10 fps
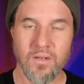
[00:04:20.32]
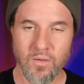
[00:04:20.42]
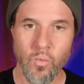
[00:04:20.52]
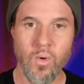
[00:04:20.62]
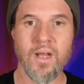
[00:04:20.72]

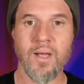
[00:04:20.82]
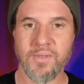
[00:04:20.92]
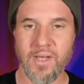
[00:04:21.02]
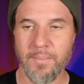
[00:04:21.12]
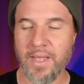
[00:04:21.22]
what
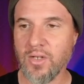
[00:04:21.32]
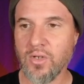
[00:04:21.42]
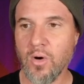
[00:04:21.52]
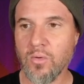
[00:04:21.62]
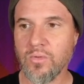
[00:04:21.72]
comes up and
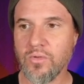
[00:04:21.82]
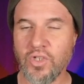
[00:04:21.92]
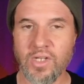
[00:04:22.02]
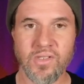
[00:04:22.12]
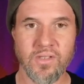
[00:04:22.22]
don't
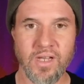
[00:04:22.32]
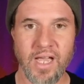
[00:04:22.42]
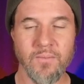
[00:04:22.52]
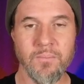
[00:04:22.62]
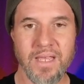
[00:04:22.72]
just
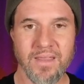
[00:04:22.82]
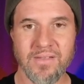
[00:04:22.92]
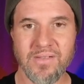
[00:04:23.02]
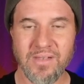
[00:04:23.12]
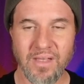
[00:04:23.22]
kind of make this
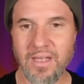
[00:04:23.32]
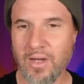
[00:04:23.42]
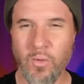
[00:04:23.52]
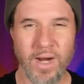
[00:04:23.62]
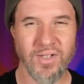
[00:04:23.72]
silly
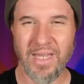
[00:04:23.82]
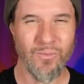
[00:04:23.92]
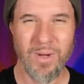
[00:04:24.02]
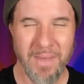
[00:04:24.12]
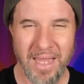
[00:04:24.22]
equation that
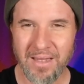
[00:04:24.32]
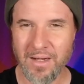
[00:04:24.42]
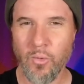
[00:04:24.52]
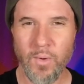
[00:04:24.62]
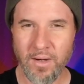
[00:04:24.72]
we make in
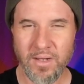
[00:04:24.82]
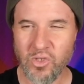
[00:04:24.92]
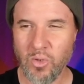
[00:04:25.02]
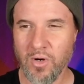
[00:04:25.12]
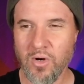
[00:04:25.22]
our weird
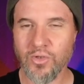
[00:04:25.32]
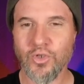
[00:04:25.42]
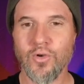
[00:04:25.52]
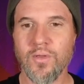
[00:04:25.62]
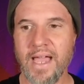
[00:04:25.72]
consumer
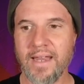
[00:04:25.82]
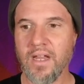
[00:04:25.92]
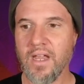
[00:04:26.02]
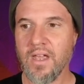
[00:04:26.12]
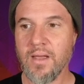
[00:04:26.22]
culture that
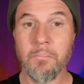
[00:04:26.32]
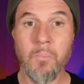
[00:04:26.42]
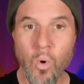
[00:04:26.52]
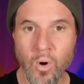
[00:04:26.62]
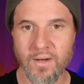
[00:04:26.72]

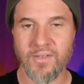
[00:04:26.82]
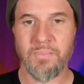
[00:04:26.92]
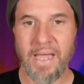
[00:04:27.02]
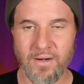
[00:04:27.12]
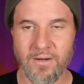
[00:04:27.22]
more is
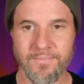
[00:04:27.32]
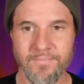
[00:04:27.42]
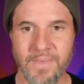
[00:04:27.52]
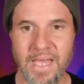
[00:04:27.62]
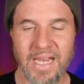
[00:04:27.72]
better
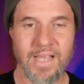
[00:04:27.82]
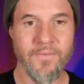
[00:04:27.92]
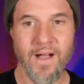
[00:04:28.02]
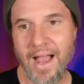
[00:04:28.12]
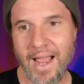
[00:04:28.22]
that
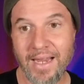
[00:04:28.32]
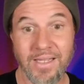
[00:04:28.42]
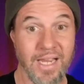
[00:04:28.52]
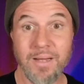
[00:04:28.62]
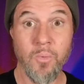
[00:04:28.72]
if I
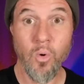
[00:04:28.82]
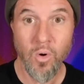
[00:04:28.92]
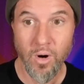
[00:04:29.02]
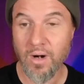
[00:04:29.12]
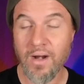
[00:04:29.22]
take
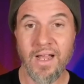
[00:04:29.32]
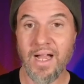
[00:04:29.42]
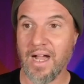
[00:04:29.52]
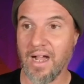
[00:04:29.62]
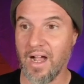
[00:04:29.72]
more,
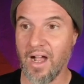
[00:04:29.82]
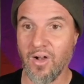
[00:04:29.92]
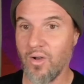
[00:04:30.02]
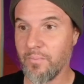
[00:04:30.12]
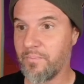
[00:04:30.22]

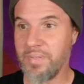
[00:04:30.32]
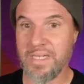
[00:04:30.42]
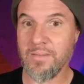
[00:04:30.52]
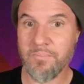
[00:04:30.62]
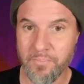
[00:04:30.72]
I'll
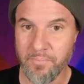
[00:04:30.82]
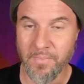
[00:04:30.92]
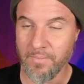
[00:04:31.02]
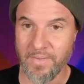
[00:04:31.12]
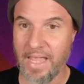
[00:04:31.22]
be
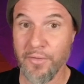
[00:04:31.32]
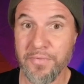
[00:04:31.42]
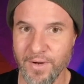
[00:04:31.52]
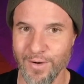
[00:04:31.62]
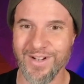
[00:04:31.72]

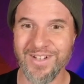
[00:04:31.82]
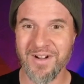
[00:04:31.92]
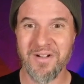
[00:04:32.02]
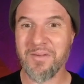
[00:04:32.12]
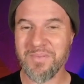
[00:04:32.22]
healthier, you
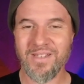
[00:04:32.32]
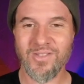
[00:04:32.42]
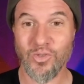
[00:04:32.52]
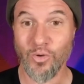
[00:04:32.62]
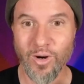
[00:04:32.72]
know, I'll be
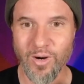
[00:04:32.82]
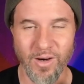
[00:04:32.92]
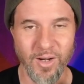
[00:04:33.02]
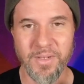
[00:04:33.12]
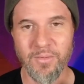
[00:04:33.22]
stronger,
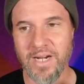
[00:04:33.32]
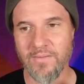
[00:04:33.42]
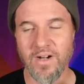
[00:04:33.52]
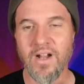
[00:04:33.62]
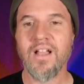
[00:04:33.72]
I'll be
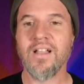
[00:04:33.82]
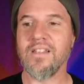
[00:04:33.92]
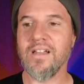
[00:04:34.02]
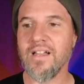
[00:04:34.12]
whatever. Uh,